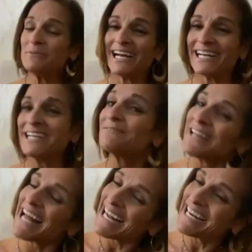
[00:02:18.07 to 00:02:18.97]
Patty. I'm
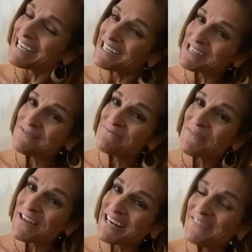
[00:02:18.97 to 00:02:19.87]
glad um,
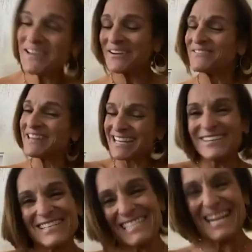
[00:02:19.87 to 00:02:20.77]
that I'm here with you
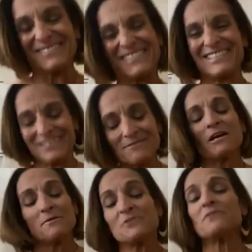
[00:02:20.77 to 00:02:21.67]
this afternoon. I'm,
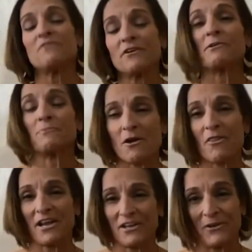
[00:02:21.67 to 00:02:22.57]
I'm doing very well,
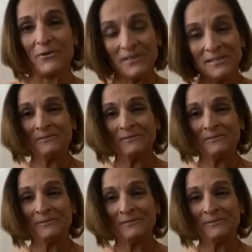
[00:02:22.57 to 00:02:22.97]
thank you.